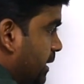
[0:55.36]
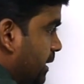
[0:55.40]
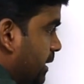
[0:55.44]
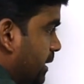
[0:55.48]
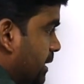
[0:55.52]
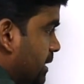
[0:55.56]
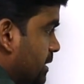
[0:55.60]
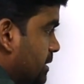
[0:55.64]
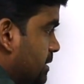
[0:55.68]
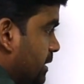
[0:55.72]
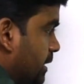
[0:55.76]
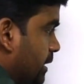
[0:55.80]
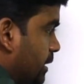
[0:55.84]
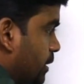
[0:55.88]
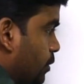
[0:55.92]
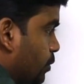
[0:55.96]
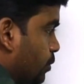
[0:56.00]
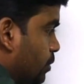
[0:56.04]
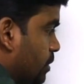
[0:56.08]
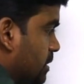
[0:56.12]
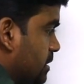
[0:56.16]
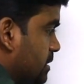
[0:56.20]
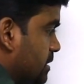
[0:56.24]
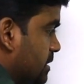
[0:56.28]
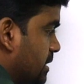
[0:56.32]
the digit
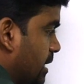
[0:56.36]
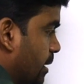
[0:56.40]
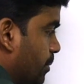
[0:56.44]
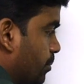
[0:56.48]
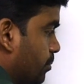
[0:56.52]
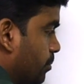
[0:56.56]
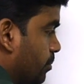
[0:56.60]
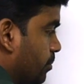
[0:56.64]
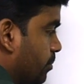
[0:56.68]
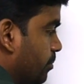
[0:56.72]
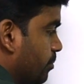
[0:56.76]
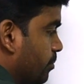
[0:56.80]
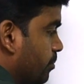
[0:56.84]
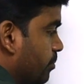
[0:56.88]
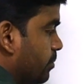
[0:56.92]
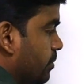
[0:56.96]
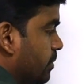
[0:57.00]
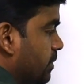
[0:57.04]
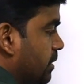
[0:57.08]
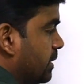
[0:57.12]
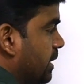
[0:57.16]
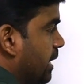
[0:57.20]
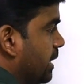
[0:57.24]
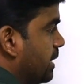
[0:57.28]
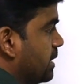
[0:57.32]
to the sum.
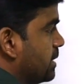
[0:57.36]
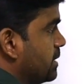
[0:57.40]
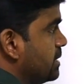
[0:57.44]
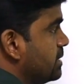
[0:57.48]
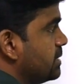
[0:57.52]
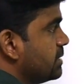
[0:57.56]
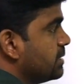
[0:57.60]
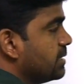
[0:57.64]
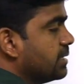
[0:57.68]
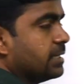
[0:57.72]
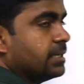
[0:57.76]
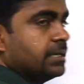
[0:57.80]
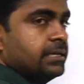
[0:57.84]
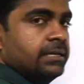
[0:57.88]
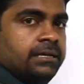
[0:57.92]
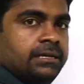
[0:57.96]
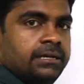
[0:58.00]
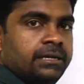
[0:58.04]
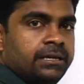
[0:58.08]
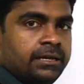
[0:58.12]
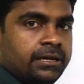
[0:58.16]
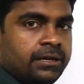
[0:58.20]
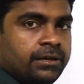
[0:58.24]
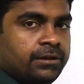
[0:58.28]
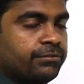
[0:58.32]
That is,
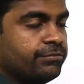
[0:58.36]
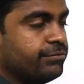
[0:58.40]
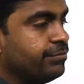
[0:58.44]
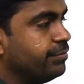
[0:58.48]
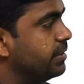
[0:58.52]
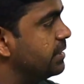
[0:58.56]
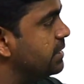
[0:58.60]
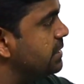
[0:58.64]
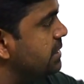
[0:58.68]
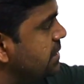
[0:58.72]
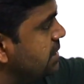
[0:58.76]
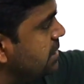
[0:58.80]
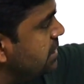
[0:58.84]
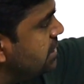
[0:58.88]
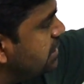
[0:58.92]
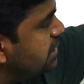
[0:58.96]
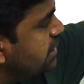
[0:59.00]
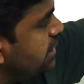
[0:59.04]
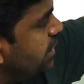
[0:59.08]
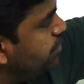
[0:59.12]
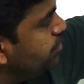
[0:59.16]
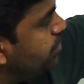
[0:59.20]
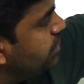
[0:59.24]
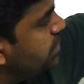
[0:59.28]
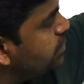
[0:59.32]
first
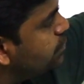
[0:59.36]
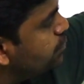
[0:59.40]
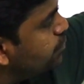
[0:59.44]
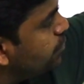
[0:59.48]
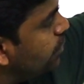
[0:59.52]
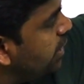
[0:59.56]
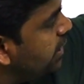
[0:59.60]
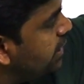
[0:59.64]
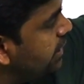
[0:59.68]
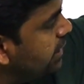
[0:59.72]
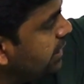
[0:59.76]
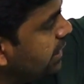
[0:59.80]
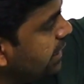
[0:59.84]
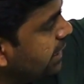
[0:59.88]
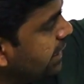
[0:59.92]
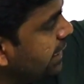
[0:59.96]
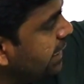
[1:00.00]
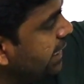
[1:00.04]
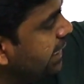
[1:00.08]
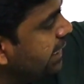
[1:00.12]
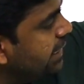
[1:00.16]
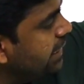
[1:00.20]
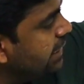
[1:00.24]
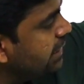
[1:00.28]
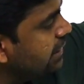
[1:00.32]
step is what?
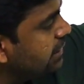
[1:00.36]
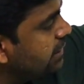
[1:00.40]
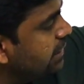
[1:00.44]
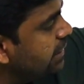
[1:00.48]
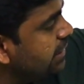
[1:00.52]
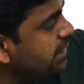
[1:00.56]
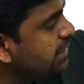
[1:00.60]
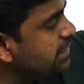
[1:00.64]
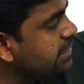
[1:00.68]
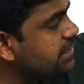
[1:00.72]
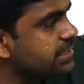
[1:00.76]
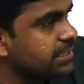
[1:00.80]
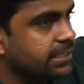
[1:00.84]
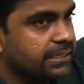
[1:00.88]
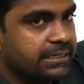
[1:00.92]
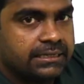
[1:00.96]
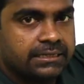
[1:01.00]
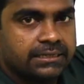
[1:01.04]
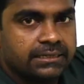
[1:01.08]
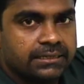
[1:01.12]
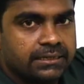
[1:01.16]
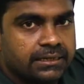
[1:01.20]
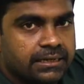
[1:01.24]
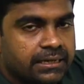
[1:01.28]
Getting the digit.